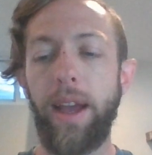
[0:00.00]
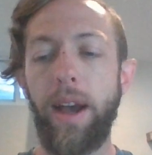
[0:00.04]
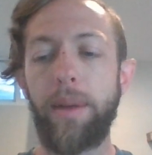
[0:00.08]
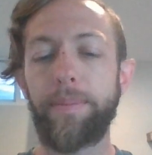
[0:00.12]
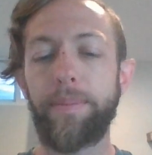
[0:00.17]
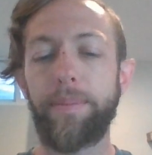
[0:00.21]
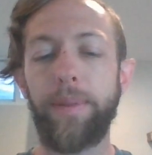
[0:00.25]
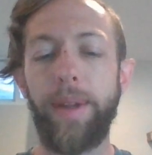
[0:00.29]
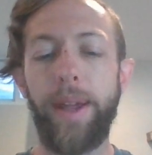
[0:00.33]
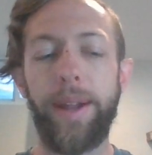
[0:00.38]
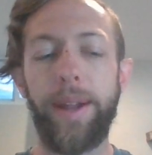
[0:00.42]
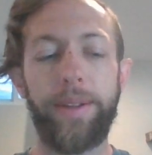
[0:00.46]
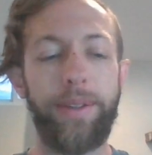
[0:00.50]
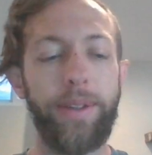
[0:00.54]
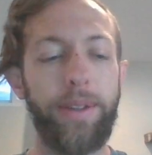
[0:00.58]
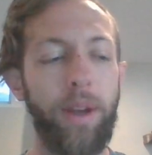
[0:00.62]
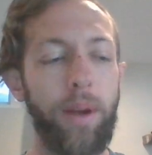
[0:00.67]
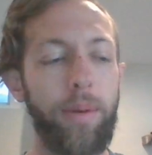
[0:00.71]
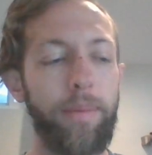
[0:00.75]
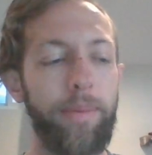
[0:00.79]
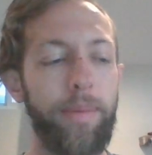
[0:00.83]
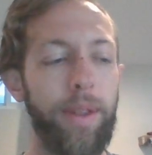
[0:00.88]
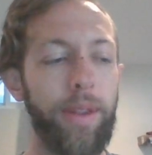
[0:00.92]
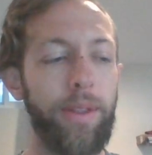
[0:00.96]
up, and
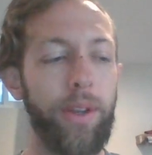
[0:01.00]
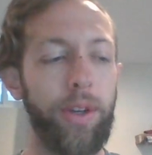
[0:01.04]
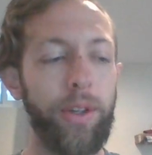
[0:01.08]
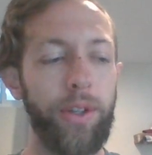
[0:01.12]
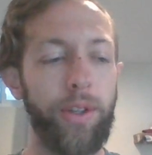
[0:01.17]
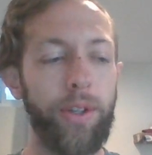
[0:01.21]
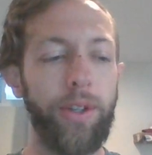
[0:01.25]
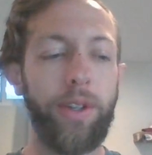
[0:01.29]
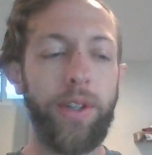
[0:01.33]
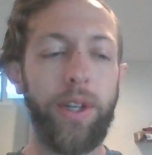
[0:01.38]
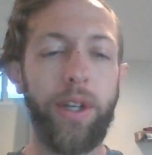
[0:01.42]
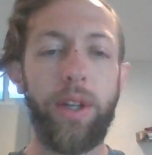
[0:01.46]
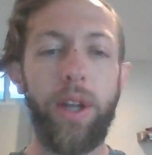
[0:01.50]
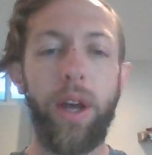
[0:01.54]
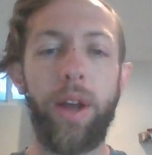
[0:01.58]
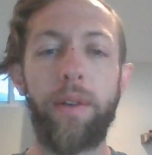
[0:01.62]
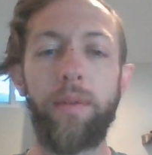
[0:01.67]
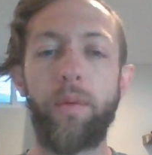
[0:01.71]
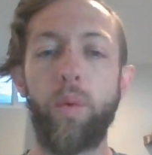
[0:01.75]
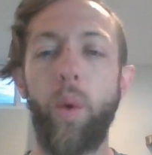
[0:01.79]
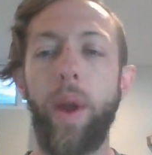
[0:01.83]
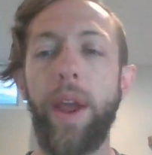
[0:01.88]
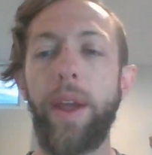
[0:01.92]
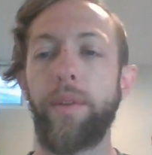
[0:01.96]
some that there's just a ton
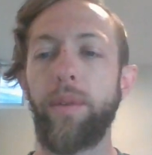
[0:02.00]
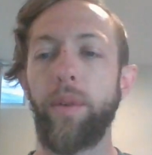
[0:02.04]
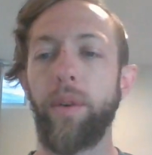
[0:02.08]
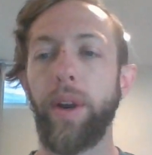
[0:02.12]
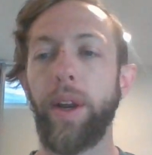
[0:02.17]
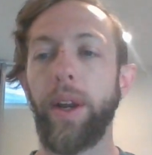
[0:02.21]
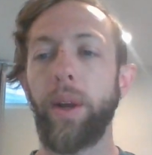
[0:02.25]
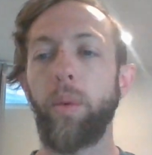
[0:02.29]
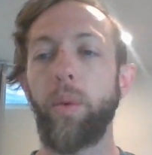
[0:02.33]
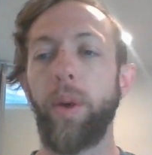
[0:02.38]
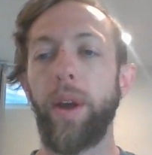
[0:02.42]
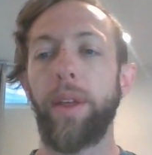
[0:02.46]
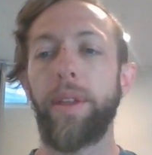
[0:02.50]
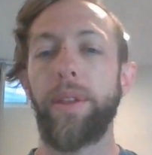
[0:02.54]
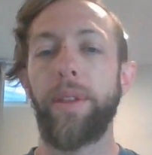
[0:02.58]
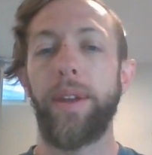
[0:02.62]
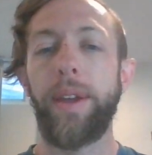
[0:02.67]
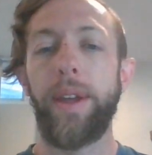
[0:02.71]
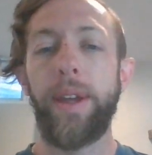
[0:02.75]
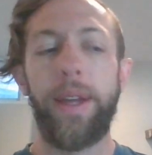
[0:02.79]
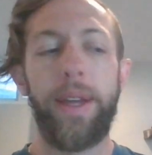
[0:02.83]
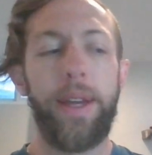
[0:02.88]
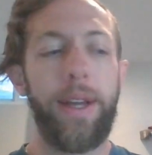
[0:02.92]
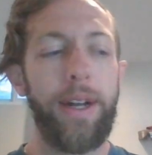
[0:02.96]
of wavering with.
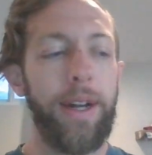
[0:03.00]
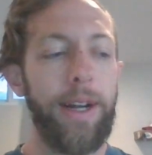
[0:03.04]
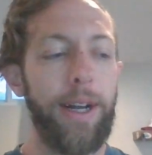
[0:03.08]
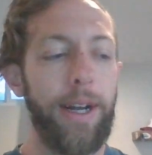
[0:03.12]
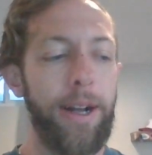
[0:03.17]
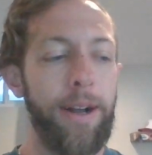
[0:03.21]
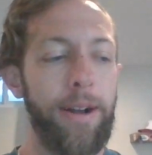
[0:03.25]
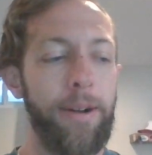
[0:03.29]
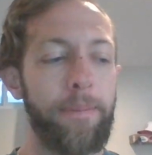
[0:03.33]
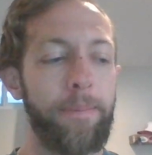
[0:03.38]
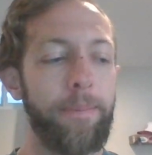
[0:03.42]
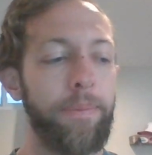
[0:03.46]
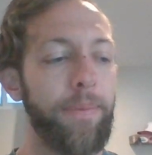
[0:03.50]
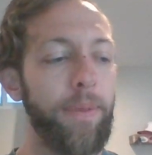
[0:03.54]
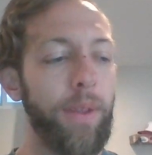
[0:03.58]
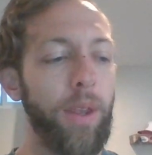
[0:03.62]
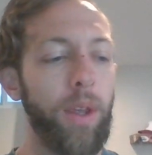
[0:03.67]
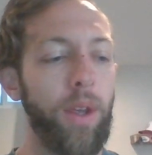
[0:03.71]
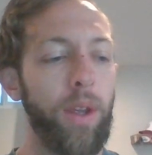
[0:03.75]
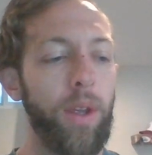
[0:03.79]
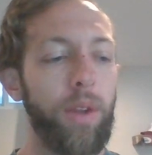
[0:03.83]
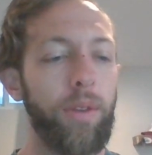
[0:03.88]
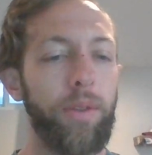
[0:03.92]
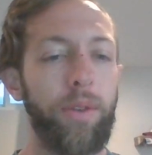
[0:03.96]
Um,
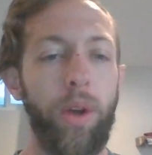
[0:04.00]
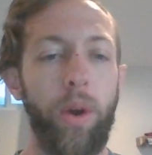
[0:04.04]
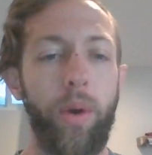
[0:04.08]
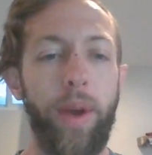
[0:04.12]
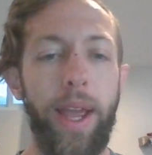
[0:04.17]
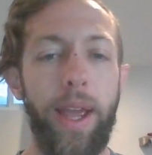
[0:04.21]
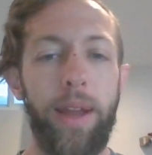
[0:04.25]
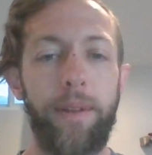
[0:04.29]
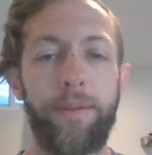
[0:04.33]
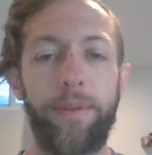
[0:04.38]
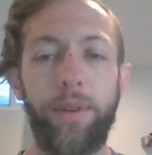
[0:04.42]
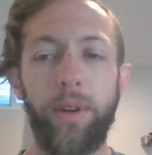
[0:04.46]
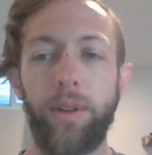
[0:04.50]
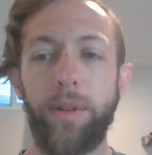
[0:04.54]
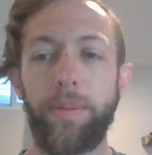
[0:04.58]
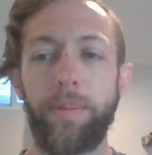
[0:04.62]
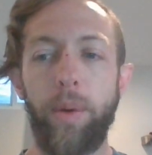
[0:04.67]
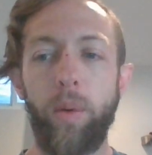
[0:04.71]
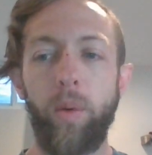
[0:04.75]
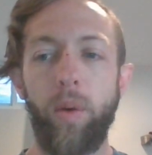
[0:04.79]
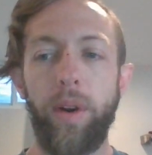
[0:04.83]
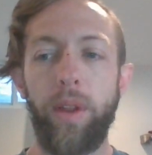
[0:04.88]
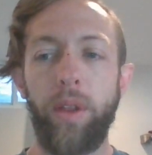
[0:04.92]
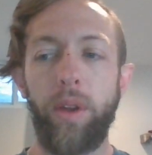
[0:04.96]
so Anfield's
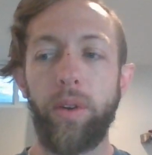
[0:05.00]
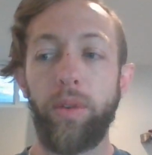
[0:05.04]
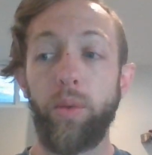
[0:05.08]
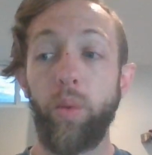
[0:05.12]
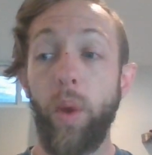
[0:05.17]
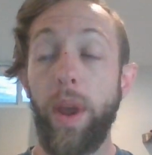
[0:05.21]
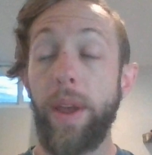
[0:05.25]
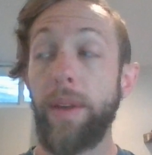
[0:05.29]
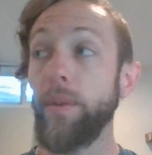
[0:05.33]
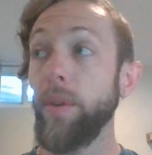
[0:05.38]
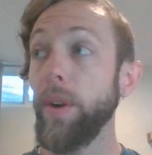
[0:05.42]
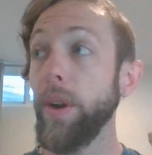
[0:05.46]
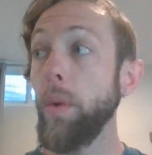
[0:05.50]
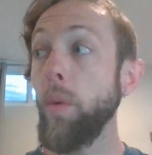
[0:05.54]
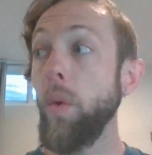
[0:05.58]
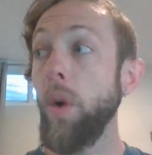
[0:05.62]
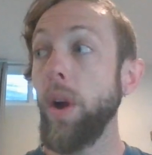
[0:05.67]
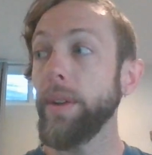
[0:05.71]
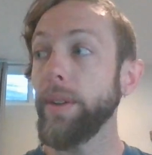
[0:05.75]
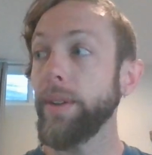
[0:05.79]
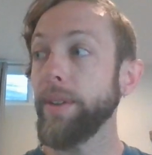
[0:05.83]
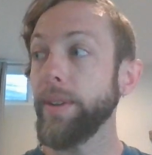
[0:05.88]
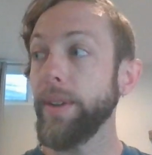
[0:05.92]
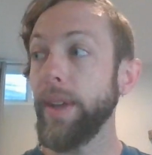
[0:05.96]
been one of those wavering
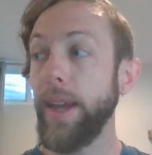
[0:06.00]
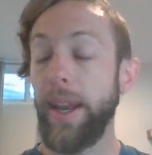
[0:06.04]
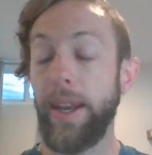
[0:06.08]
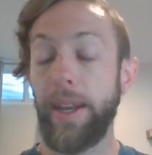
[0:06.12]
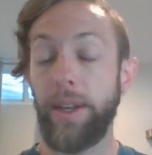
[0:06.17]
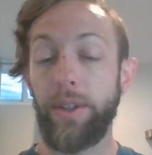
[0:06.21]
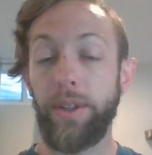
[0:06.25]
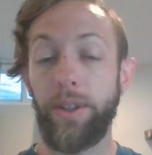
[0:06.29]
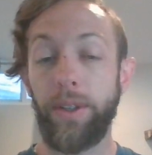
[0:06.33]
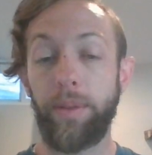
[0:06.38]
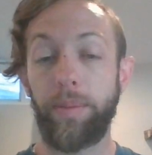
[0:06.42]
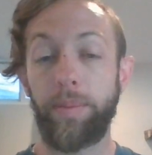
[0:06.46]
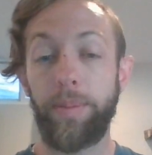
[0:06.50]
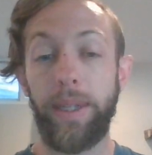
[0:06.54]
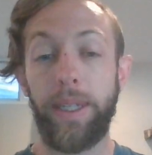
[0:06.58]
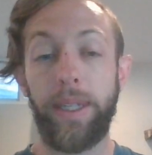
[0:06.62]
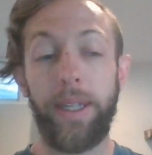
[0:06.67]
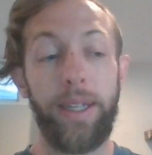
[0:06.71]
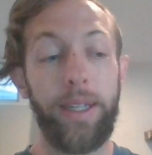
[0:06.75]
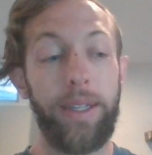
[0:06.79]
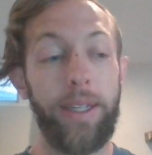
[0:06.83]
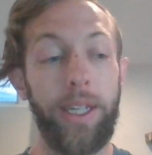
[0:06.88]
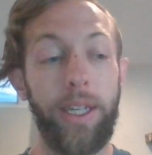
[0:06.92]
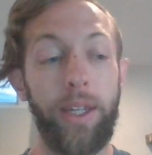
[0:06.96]
ones, and it's just been
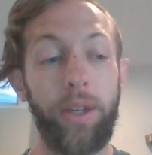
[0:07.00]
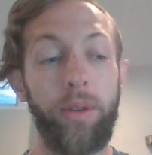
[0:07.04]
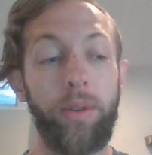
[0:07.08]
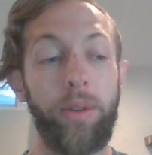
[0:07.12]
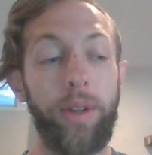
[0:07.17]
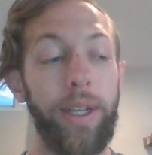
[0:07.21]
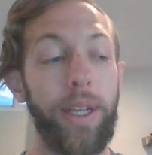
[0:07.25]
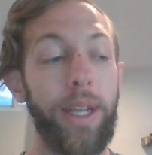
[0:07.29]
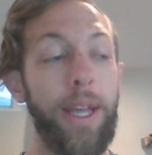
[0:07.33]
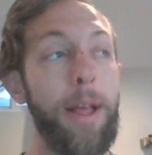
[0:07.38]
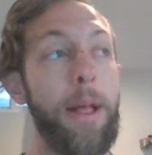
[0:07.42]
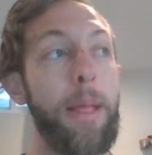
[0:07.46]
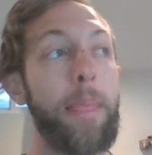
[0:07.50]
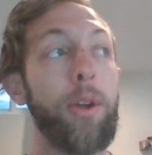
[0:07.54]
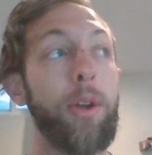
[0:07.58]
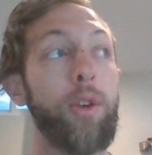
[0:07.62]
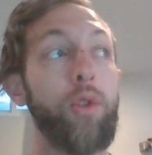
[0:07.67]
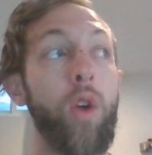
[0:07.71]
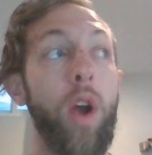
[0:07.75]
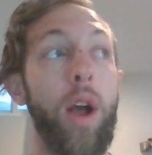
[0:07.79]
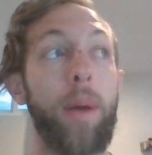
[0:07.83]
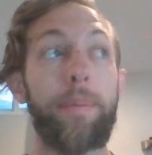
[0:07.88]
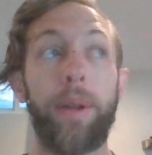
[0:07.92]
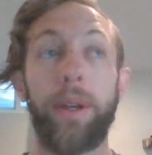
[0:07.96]
continually
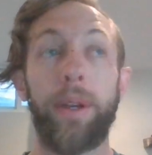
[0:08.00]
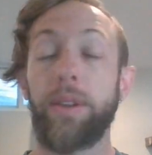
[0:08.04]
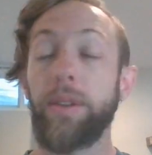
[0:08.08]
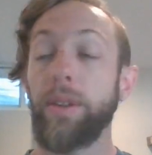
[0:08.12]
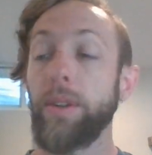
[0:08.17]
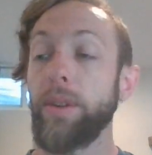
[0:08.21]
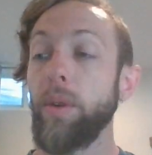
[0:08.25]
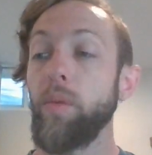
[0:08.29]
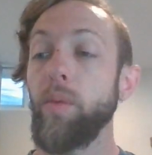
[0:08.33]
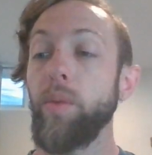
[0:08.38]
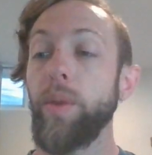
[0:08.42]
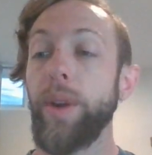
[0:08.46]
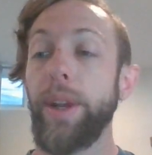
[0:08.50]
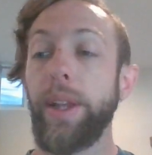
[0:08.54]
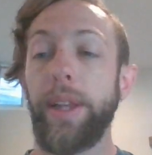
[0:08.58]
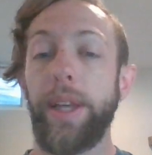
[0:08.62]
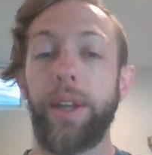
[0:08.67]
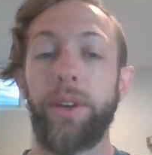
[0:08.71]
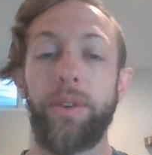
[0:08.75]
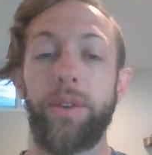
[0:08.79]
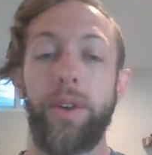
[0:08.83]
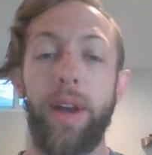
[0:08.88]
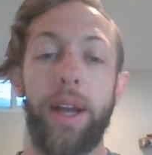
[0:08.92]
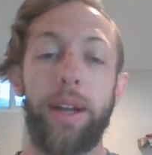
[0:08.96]
dropping to a really
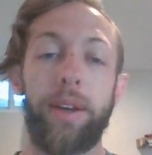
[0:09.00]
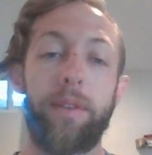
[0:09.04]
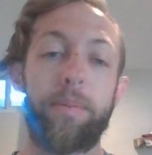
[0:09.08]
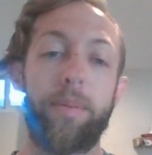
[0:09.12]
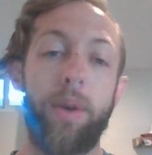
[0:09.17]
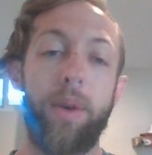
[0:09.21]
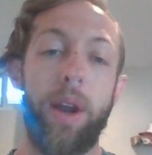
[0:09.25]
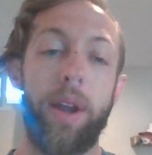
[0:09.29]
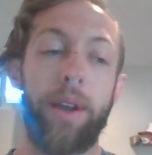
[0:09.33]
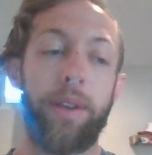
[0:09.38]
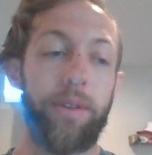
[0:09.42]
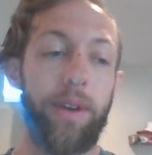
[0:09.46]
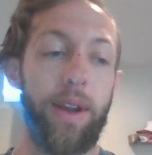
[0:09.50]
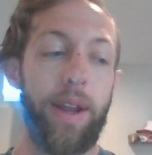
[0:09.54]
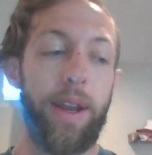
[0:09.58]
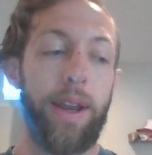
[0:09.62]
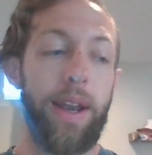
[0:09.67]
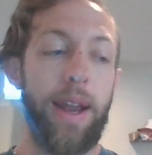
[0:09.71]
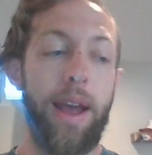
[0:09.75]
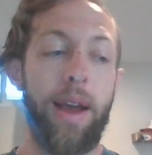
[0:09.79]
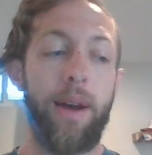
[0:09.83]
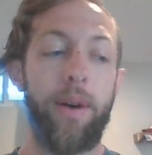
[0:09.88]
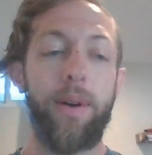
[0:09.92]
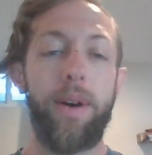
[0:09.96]
attractive price right
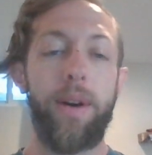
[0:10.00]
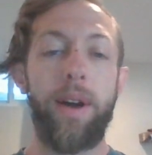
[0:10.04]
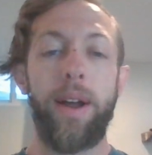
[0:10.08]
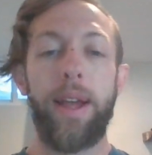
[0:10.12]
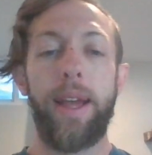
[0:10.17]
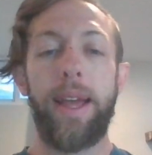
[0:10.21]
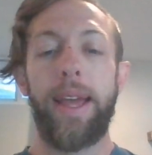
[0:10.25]
now.